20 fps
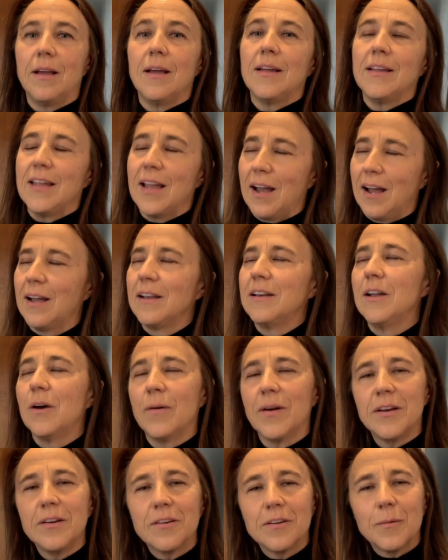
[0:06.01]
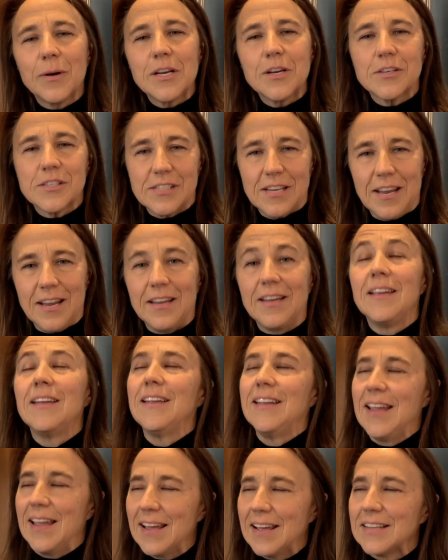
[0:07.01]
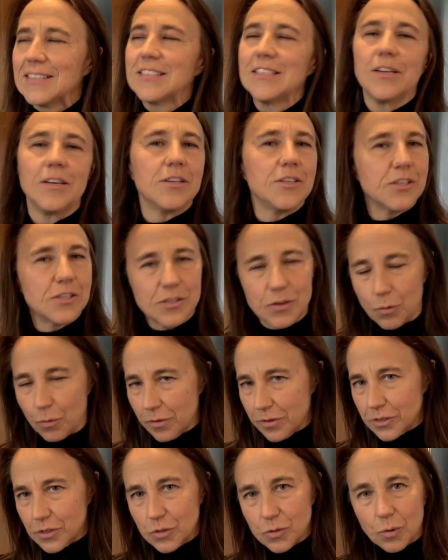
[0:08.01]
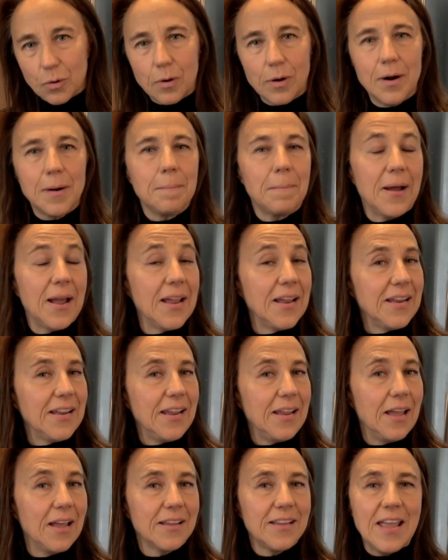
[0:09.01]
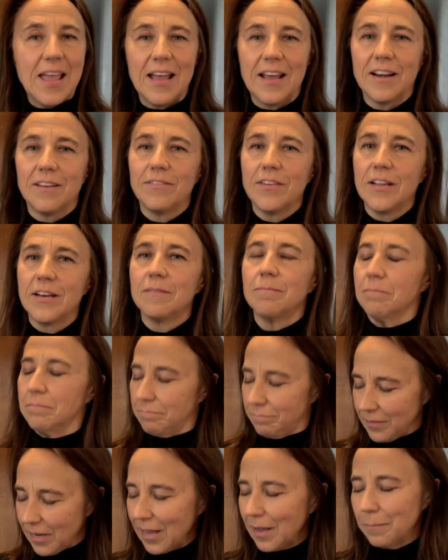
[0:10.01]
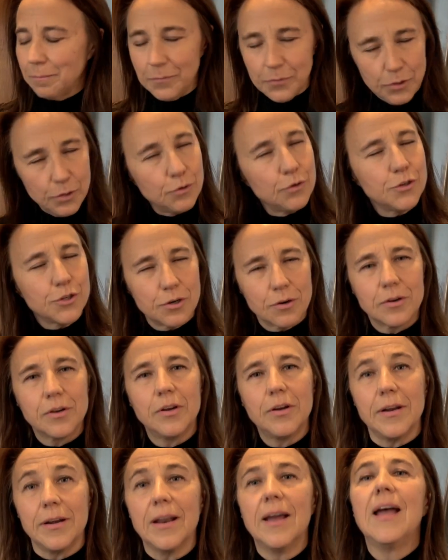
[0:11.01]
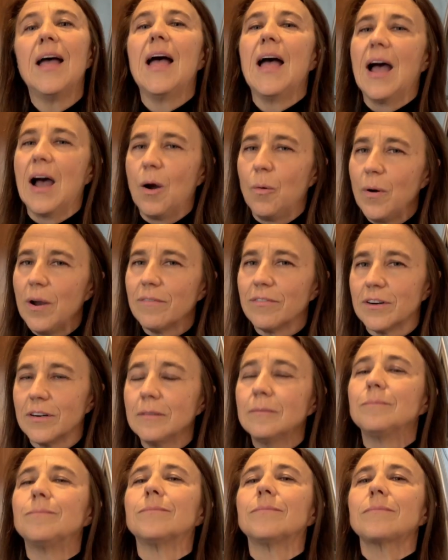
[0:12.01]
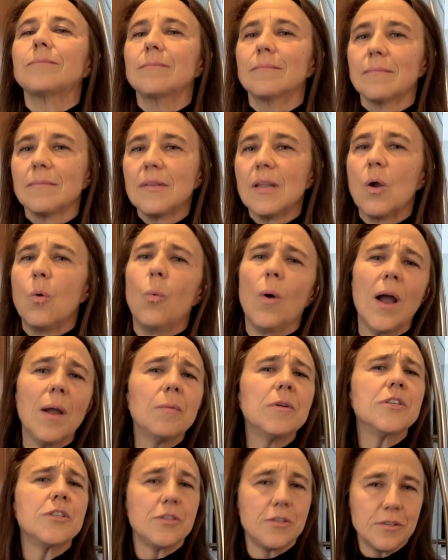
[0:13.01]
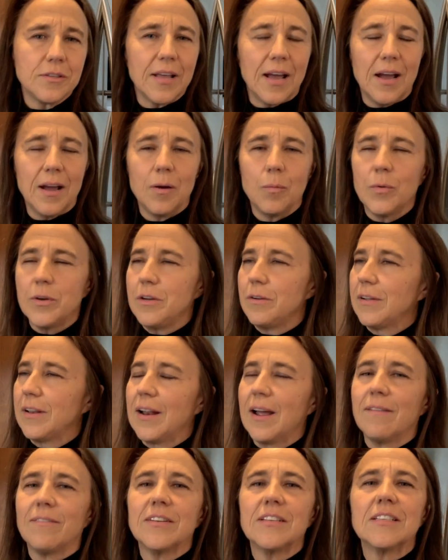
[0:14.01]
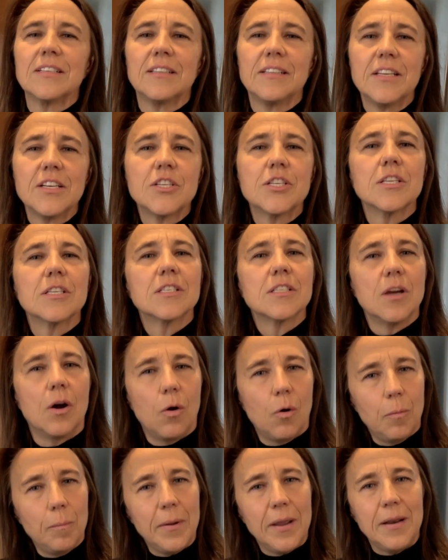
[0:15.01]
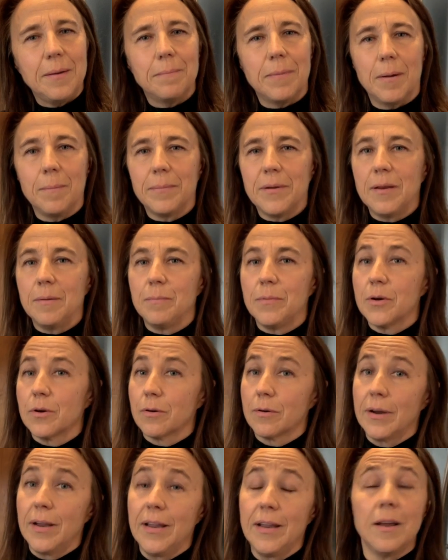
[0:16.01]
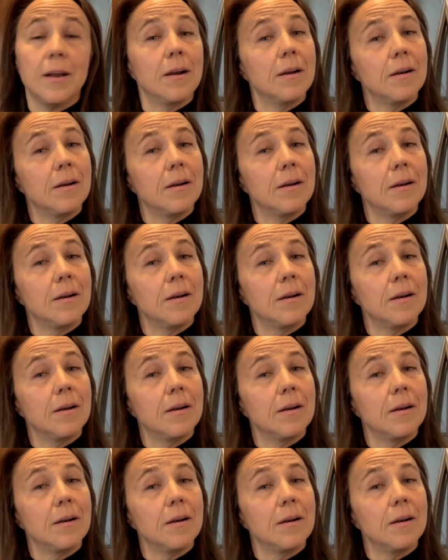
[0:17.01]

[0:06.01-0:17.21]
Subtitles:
Yeah, now I know what you're saying. Yes, you could just go to the store and buy a can of it. Yeah, you sure could. However, why would you do that when you can have a delicious homemade pumpkin puree